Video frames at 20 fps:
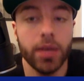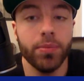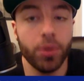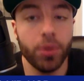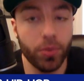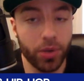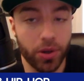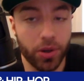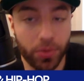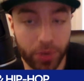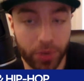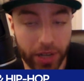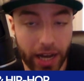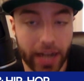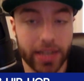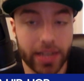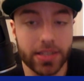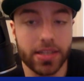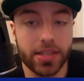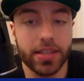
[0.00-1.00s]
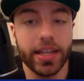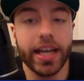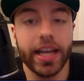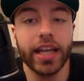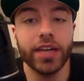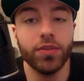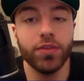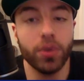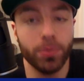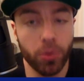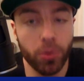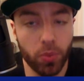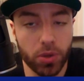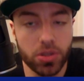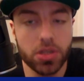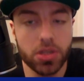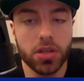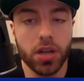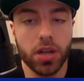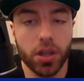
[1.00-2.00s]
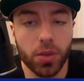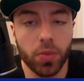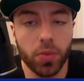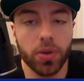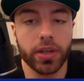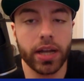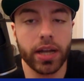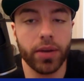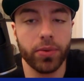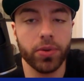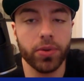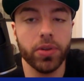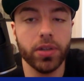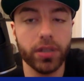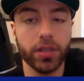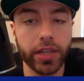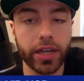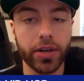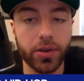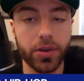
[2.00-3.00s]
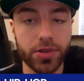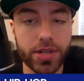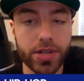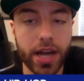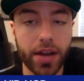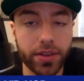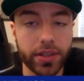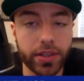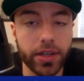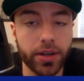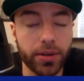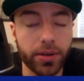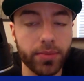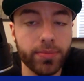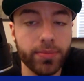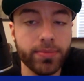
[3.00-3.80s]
but we we got into the negative one. But what's another one that really lingers out there?